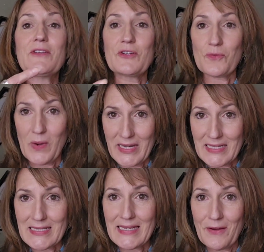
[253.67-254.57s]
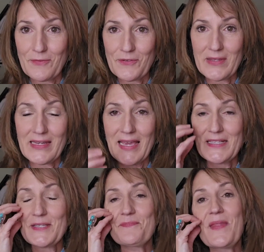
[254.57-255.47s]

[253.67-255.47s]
and you're winding down for the night.